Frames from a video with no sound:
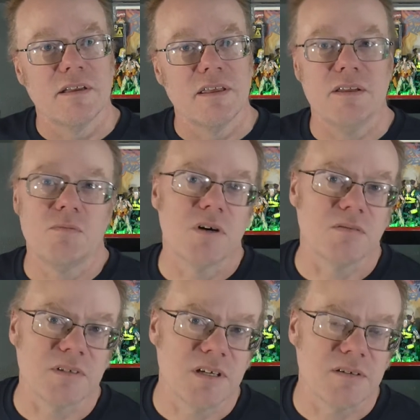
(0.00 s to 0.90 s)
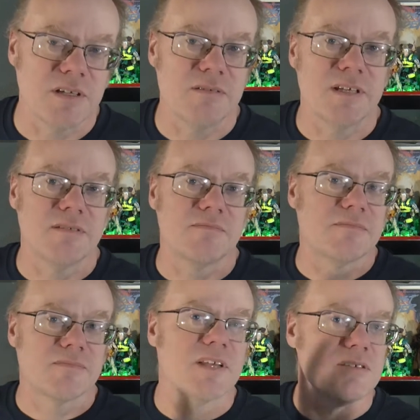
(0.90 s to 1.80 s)
He won't, you know, he
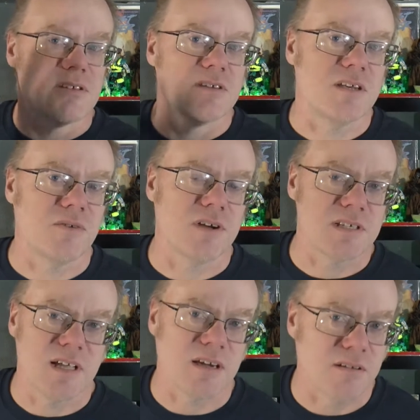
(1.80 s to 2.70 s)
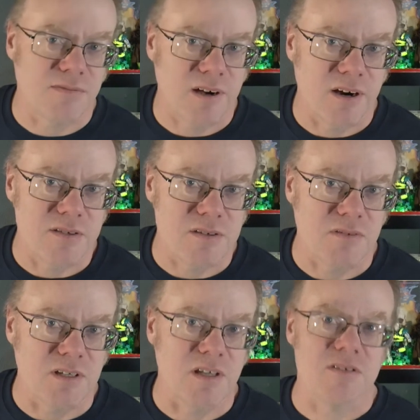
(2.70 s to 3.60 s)
does this thing where he's not going to fire on
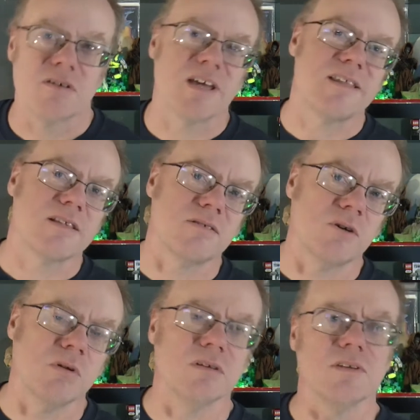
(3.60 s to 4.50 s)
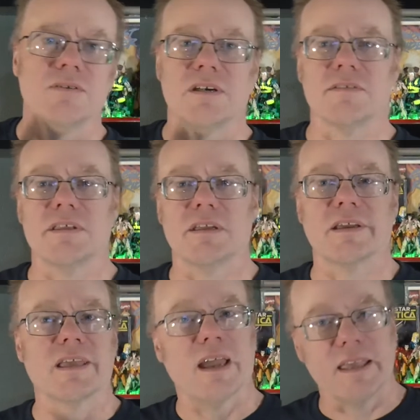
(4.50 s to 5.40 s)
civilians. Okay, that's noble of you and everything,
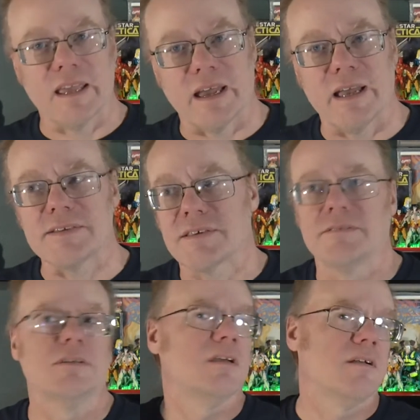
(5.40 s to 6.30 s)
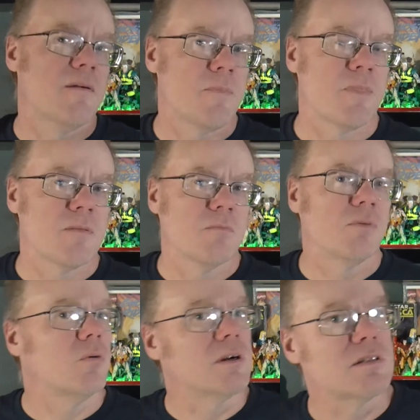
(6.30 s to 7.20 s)
I guess.
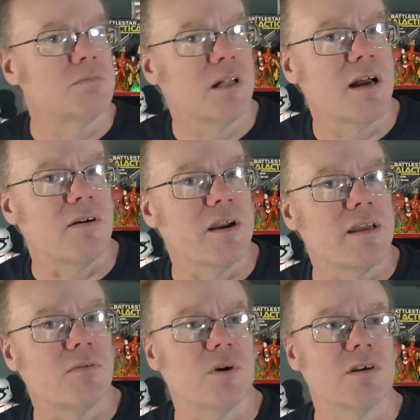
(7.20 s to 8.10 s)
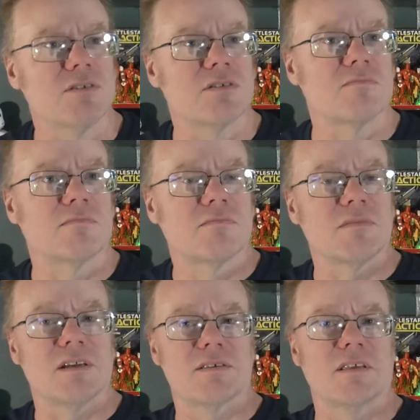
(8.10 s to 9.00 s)
But where's the plot, right? Where's
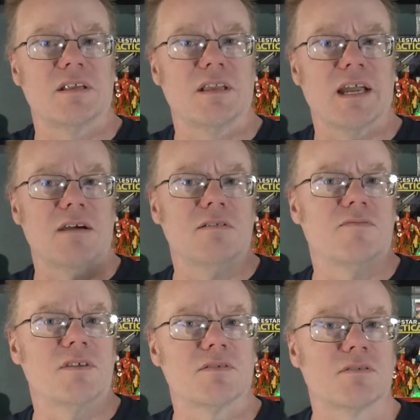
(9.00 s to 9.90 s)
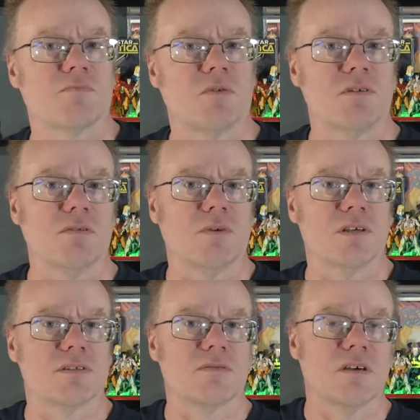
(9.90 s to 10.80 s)
us getting out of this world?
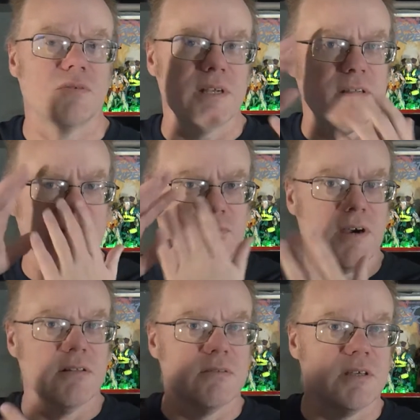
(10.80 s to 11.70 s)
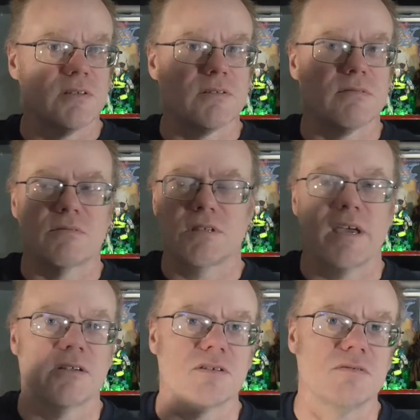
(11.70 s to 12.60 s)
Where's, oh, we need to follow these
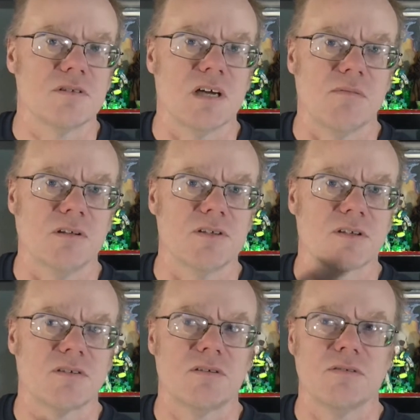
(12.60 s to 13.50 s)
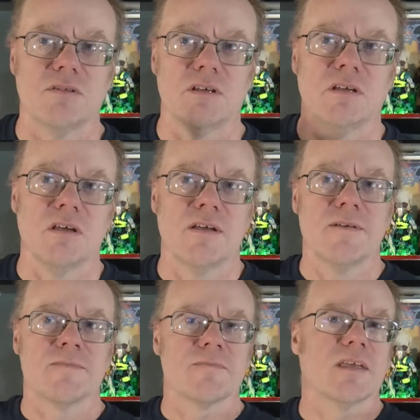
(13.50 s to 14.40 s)
statues and obelisks to the
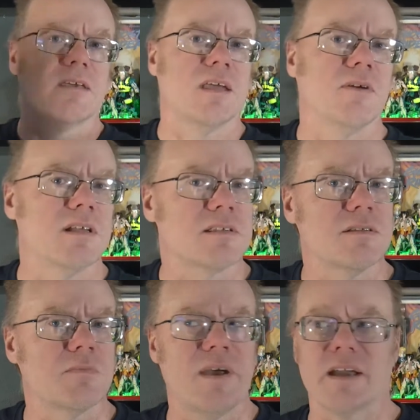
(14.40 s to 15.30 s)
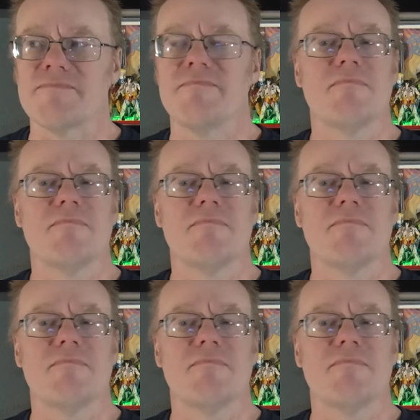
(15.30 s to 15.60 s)
gateway to send us back?